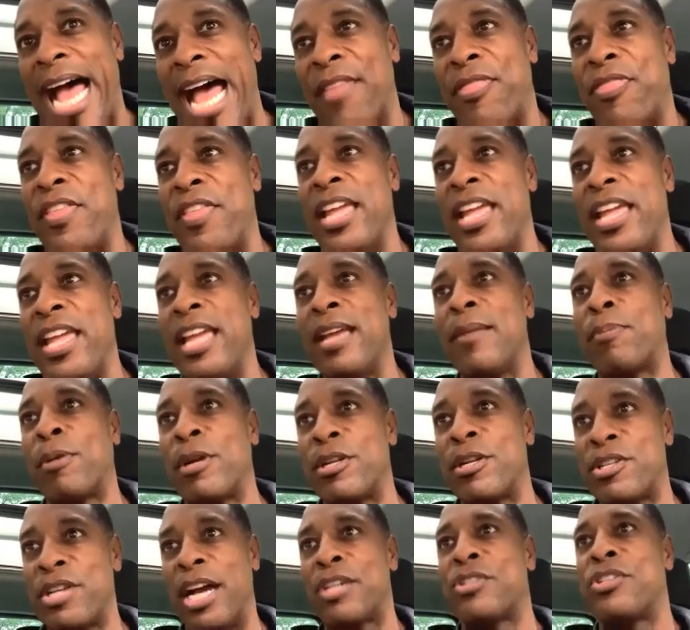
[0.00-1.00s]
I think
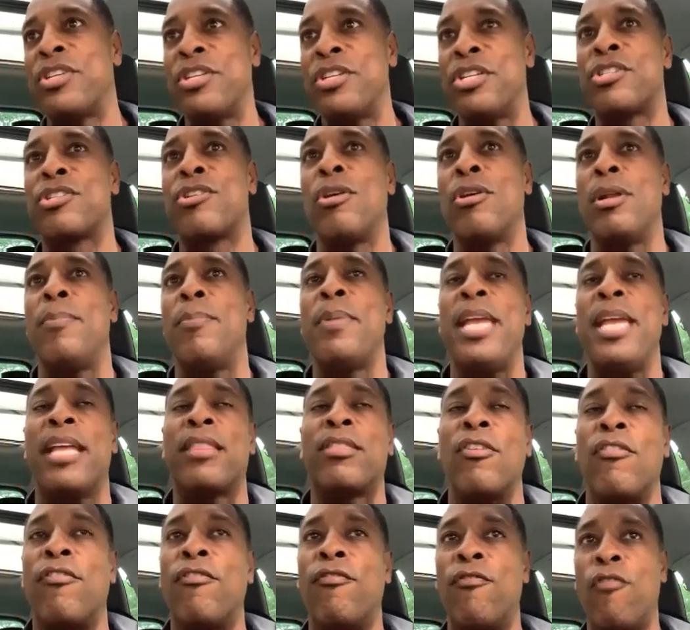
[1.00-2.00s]
production is going to be
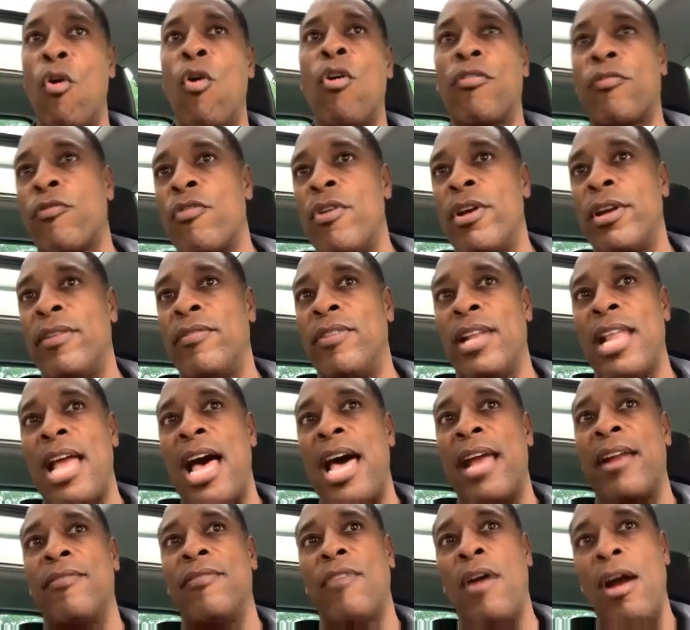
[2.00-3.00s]
at the forefront of a
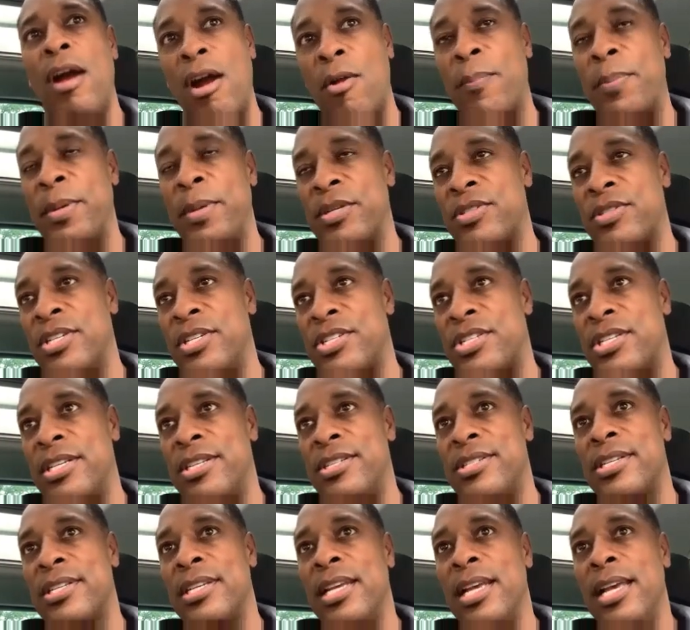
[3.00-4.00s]
lot of our
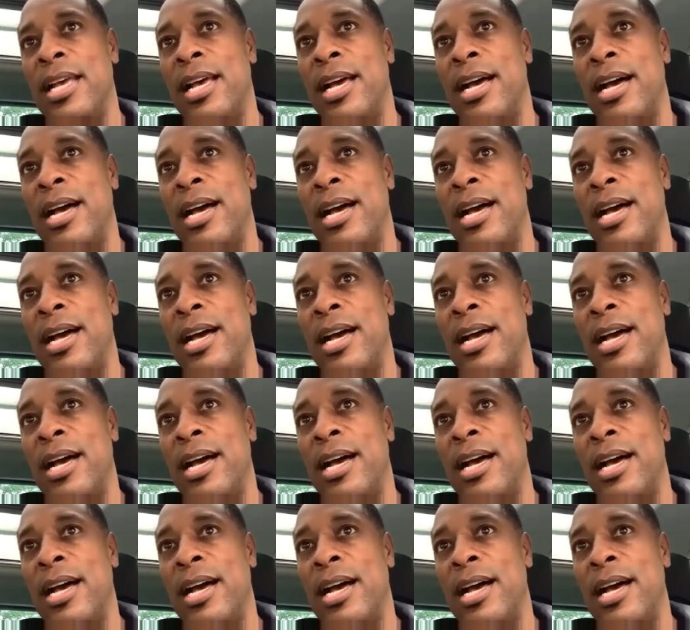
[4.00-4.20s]
businesses,